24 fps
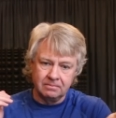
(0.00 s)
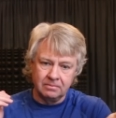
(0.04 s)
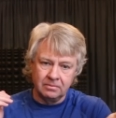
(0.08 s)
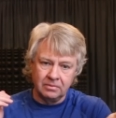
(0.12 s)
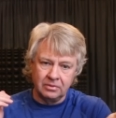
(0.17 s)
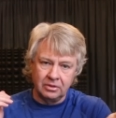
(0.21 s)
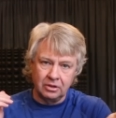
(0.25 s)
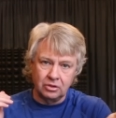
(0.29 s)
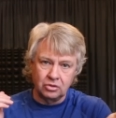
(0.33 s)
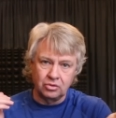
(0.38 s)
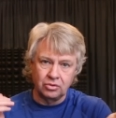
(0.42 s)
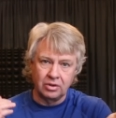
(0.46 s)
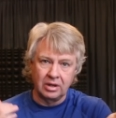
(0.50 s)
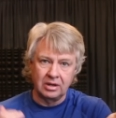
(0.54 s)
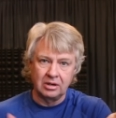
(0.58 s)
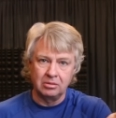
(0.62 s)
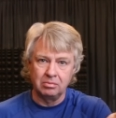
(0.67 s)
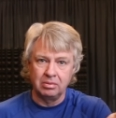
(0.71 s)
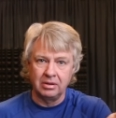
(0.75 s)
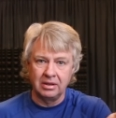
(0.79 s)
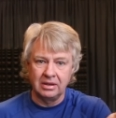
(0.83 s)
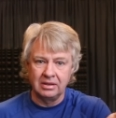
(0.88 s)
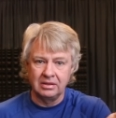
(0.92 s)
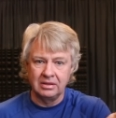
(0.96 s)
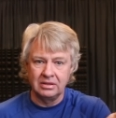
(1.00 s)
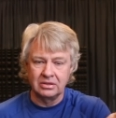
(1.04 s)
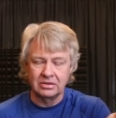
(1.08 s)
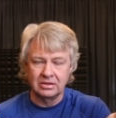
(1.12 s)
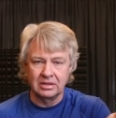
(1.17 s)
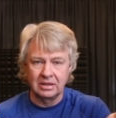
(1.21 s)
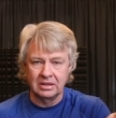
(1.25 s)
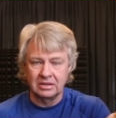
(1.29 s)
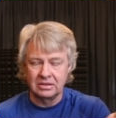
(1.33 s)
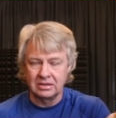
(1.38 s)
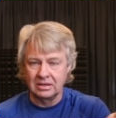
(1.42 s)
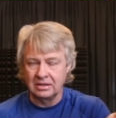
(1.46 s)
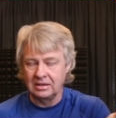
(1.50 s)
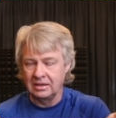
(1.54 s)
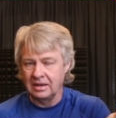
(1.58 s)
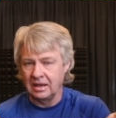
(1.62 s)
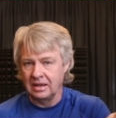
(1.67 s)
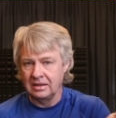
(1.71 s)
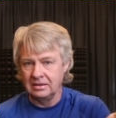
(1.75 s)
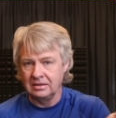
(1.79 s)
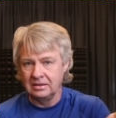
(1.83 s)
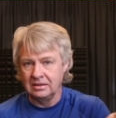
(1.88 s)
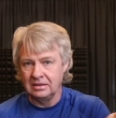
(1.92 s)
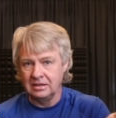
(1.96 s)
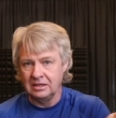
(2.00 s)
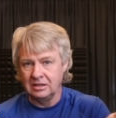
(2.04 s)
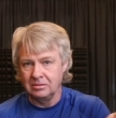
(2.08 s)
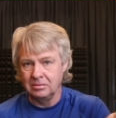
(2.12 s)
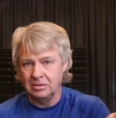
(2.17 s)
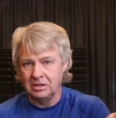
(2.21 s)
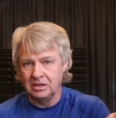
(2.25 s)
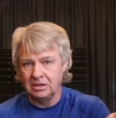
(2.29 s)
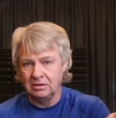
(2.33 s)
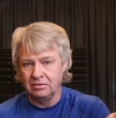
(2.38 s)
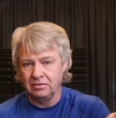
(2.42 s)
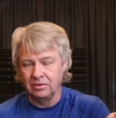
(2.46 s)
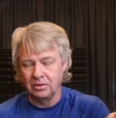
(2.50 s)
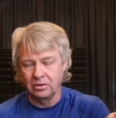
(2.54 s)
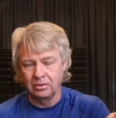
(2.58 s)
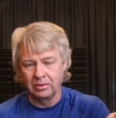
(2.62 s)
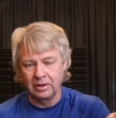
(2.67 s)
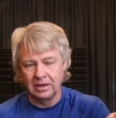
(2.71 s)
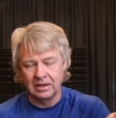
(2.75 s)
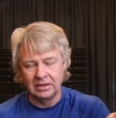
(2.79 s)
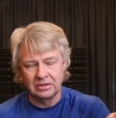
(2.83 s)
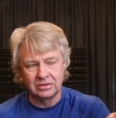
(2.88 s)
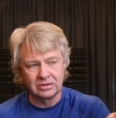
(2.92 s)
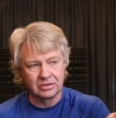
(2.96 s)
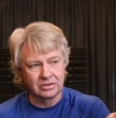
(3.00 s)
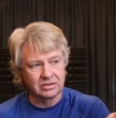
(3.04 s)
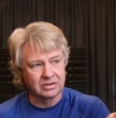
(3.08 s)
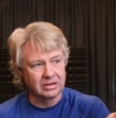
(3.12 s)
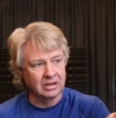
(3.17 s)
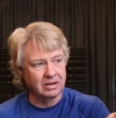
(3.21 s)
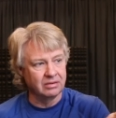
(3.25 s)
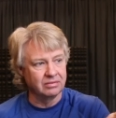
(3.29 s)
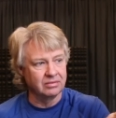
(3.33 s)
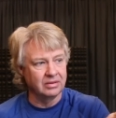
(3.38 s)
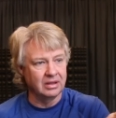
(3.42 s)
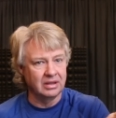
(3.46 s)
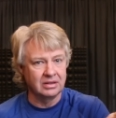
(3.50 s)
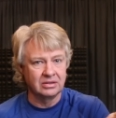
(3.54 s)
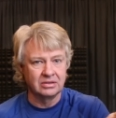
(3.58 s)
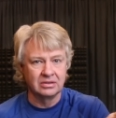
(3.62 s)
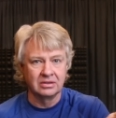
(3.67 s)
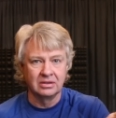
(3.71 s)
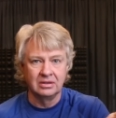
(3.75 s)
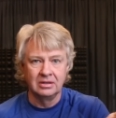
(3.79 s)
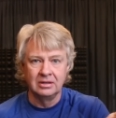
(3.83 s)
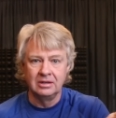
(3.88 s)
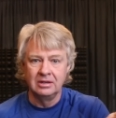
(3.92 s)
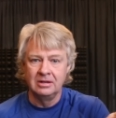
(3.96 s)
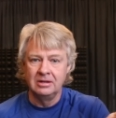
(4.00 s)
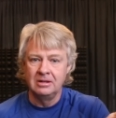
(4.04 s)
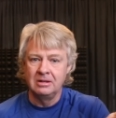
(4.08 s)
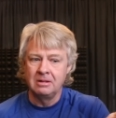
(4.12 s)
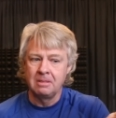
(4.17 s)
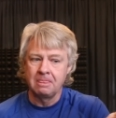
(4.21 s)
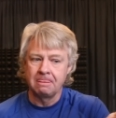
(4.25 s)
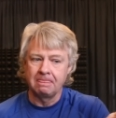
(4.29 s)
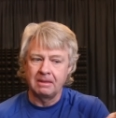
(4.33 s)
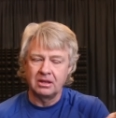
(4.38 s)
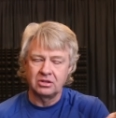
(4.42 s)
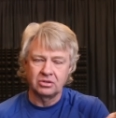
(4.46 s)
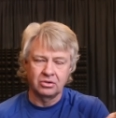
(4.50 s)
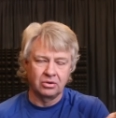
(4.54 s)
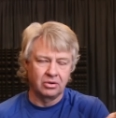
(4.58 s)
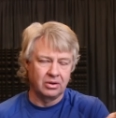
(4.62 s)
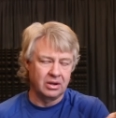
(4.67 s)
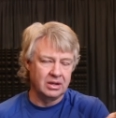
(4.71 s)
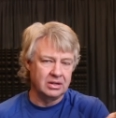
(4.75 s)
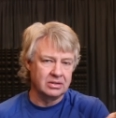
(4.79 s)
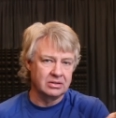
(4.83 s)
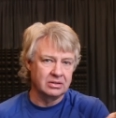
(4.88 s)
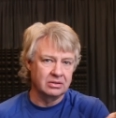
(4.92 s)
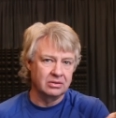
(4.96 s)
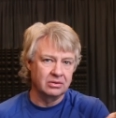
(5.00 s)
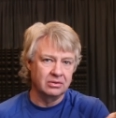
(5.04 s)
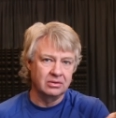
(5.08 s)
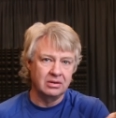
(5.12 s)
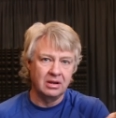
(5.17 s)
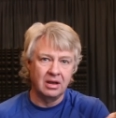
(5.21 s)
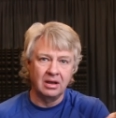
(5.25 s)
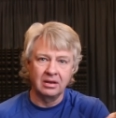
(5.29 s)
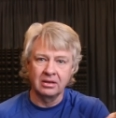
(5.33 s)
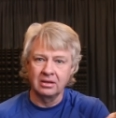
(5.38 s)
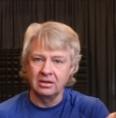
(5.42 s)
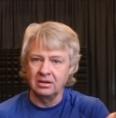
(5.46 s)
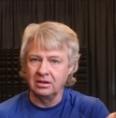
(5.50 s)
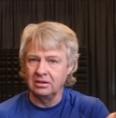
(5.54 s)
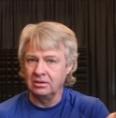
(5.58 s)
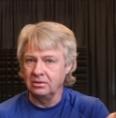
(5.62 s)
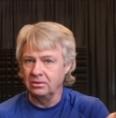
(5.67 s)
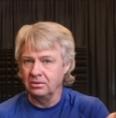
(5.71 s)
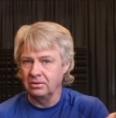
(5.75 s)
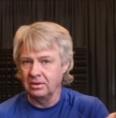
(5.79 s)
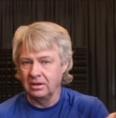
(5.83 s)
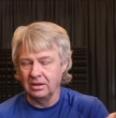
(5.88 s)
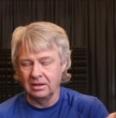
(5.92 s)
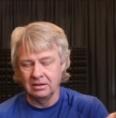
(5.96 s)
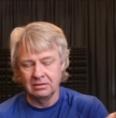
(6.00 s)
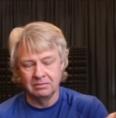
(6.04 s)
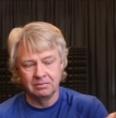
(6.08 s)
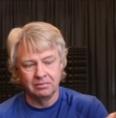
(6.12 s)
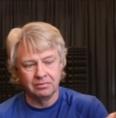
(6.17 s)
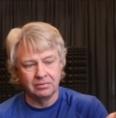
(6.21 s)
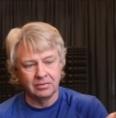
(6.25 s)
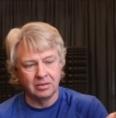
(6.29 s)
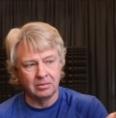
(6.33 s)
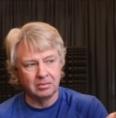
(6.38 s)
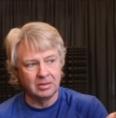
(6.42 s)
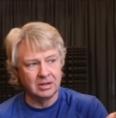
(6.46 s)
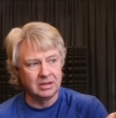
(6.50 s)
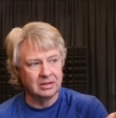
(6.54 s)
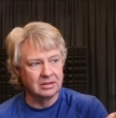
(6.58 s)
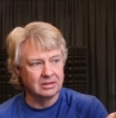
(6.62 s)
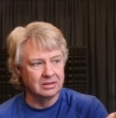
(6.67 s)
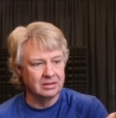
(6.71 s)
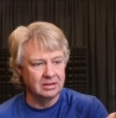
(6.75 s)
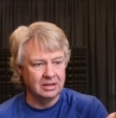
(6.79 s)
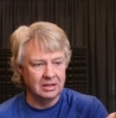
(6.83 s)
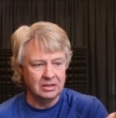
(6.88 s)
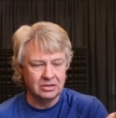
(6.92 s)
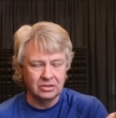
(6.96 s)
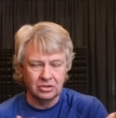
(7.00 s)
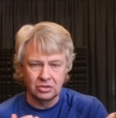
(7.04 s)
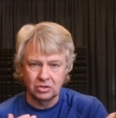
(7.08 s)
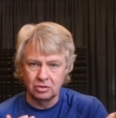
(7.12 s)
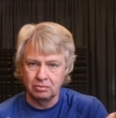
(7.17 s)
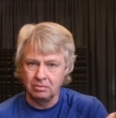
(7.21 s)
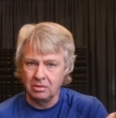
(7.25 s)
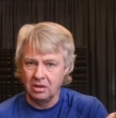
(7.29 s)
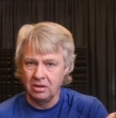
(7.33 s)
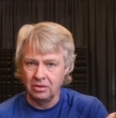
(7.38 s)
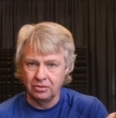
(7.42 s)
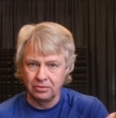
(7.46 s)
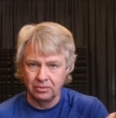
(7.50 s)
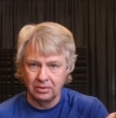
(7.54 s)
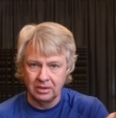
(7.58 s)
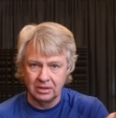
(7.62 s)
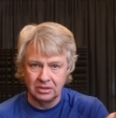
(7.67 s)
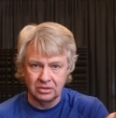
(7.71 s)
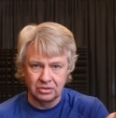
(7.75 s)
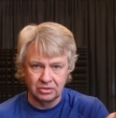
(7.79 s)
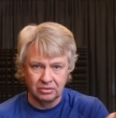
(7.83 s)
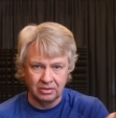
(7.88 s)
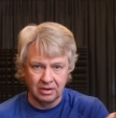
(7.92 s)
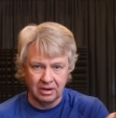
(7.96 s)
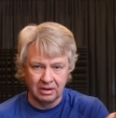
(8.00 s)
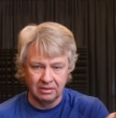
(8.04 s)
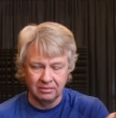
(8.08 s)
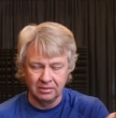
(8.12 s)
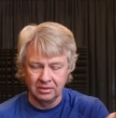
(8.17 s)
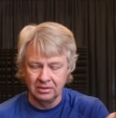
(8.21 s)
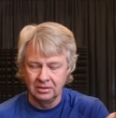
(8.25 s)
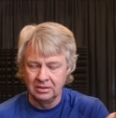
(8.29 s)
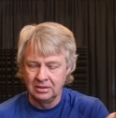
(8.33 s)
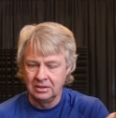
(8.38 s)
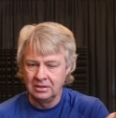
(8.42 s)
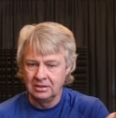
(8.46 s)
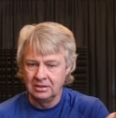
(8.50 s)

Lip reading: they're trying to play these things at 90 dB full range and stuff. That's crazy. They're not going to do that. I mean, it's a small 3-inch driver.